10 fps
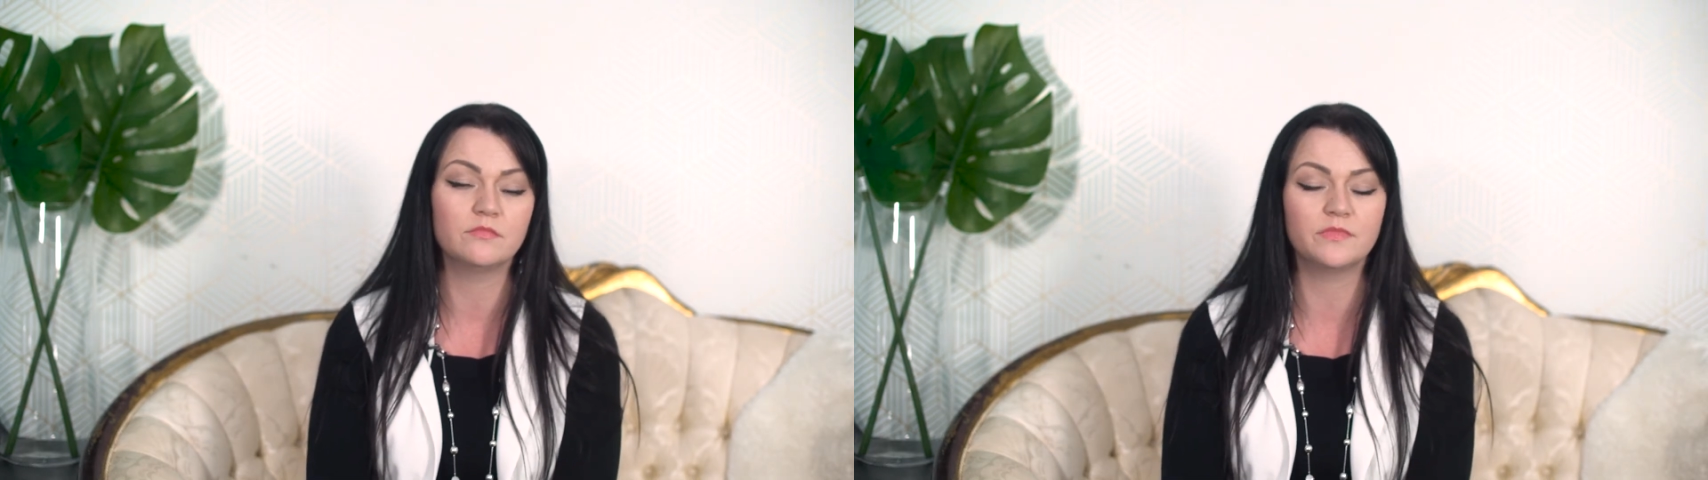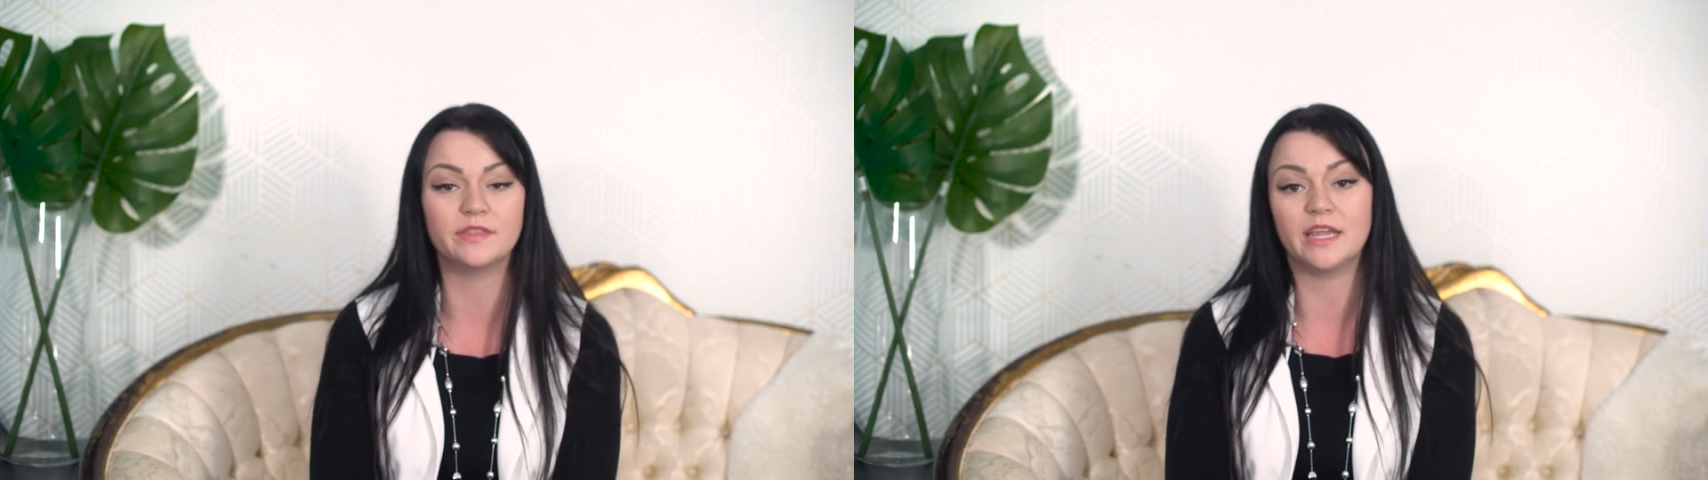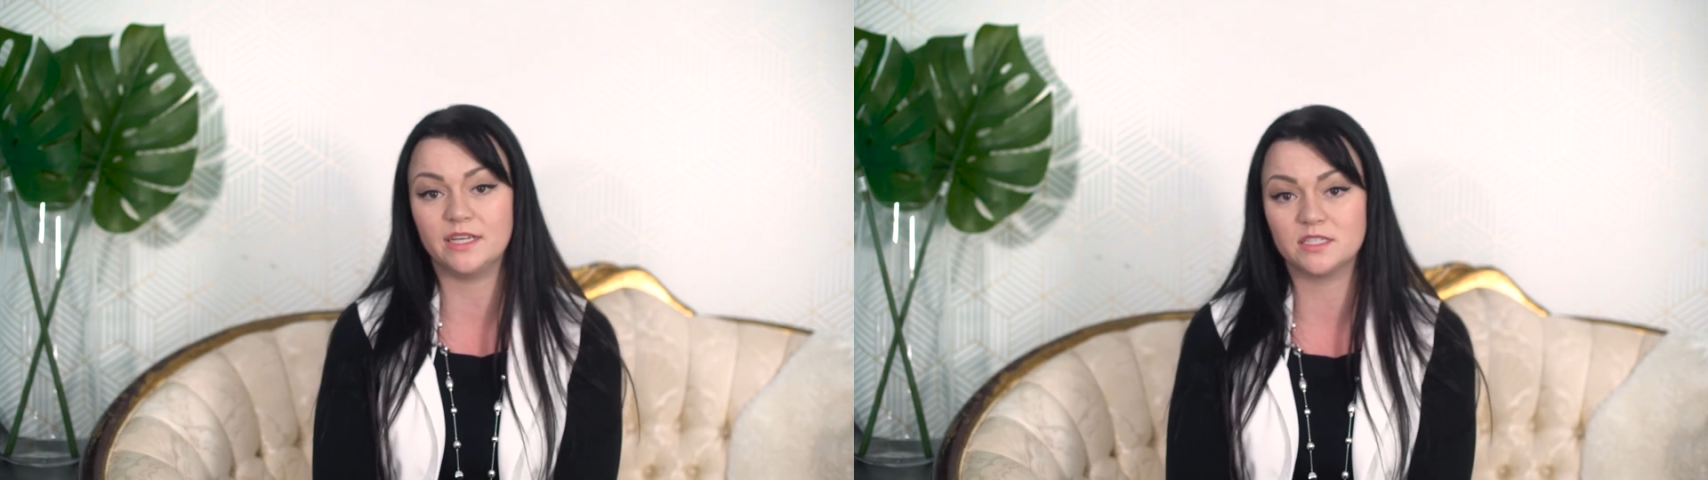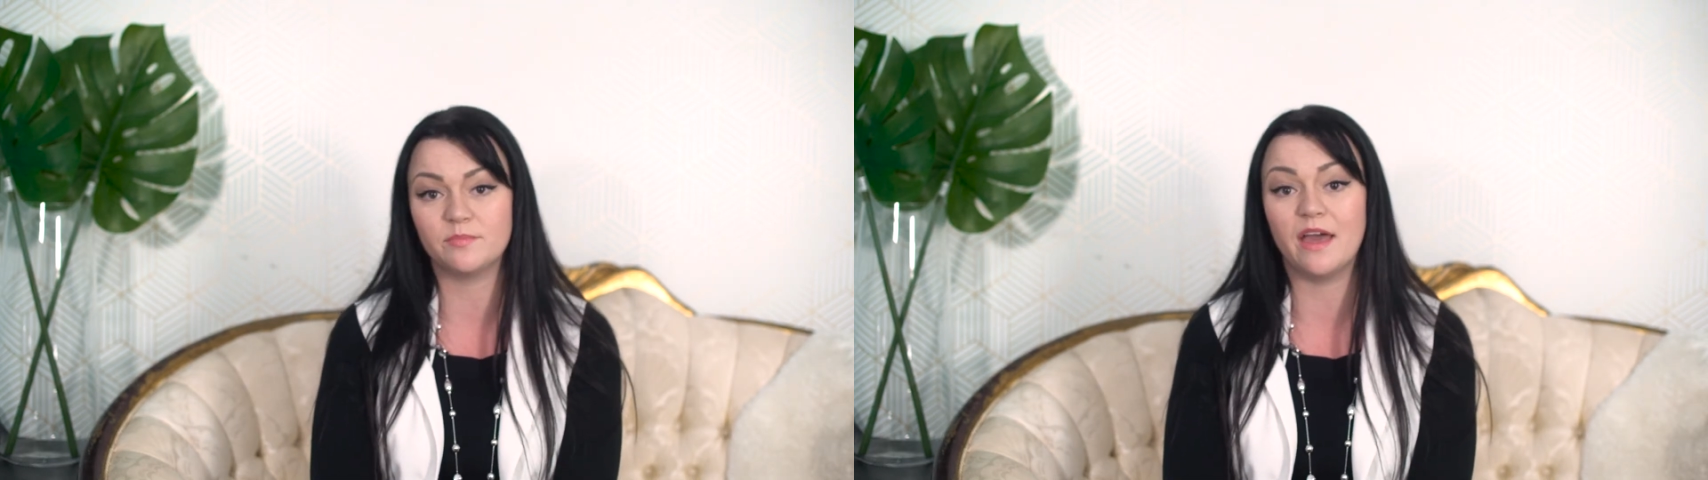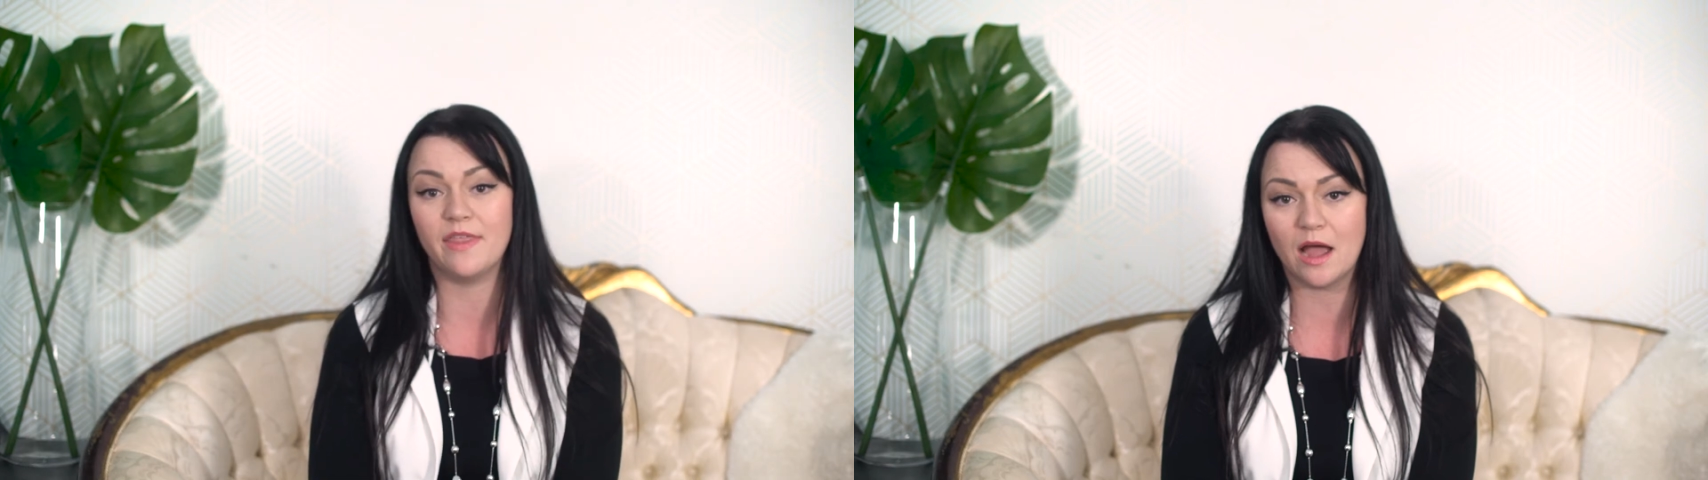that they need to
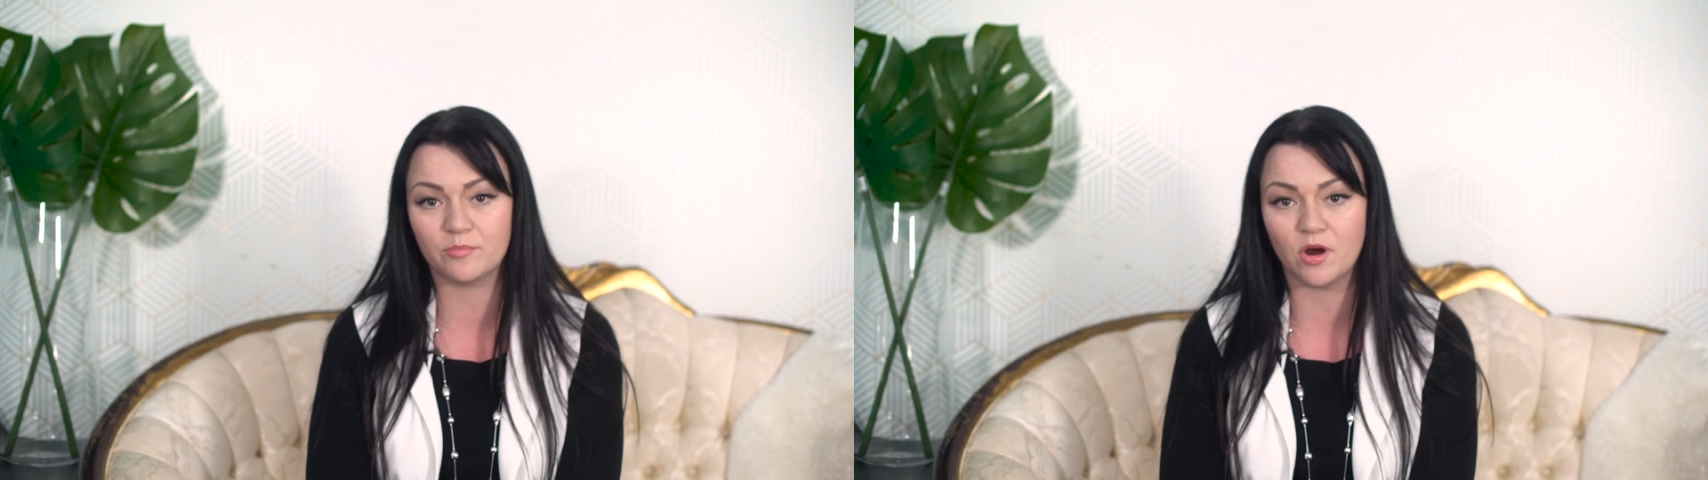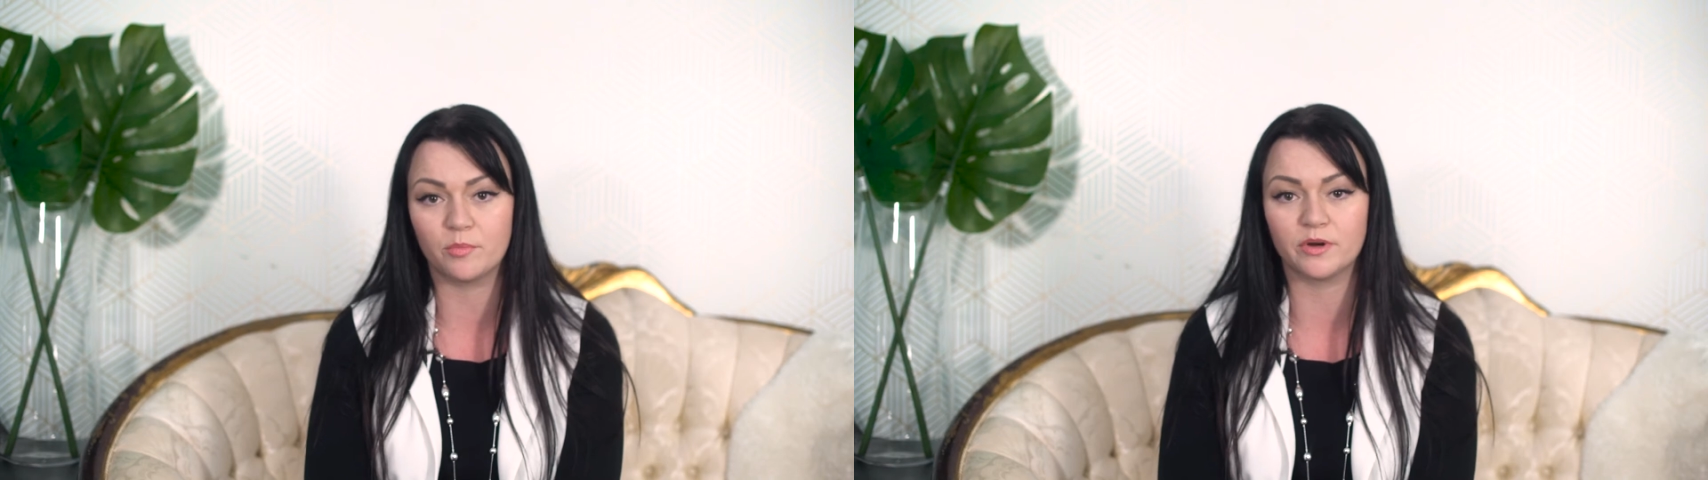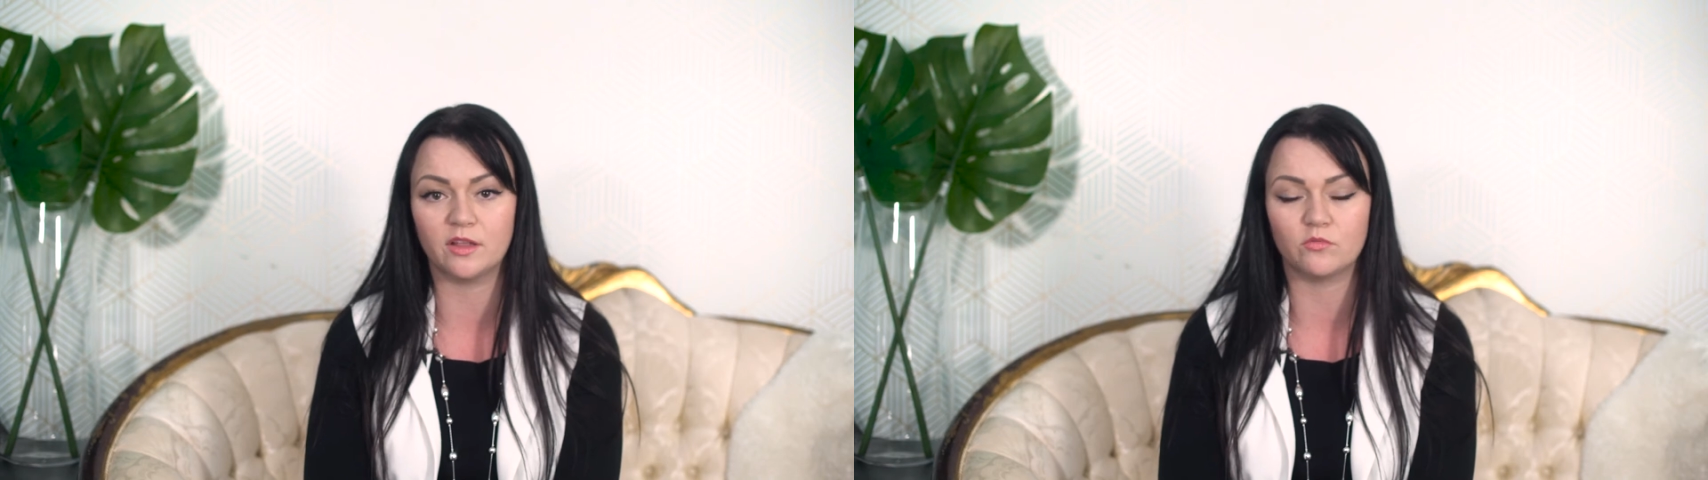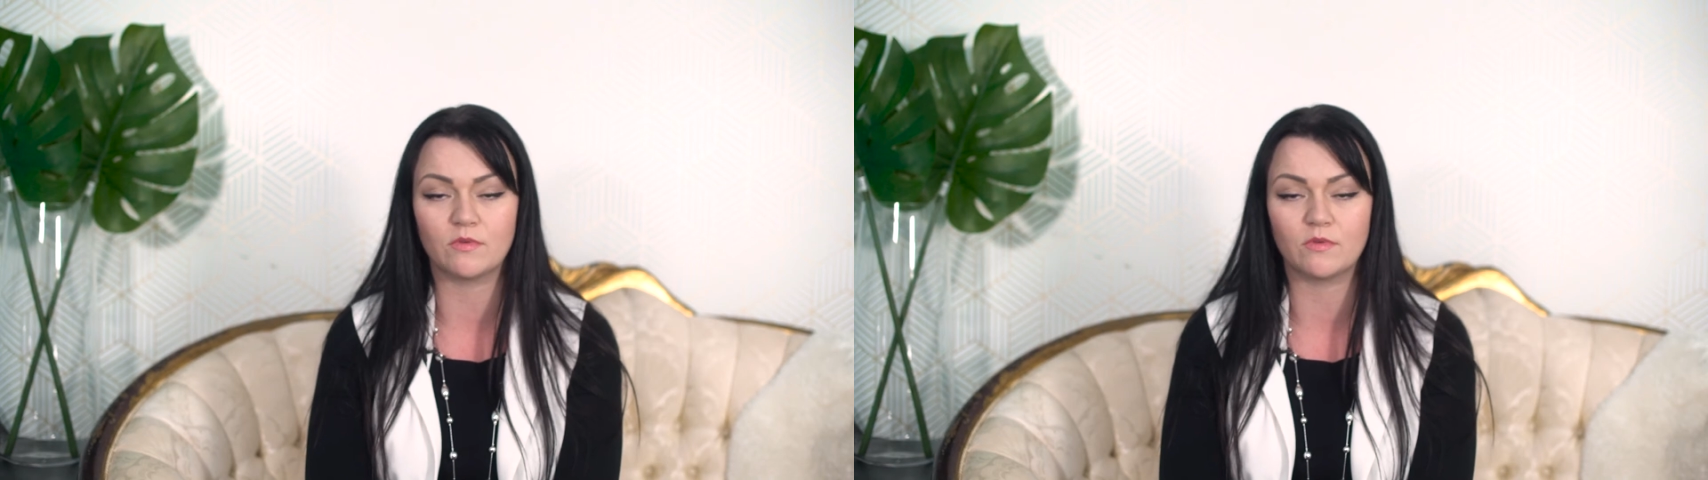buy that property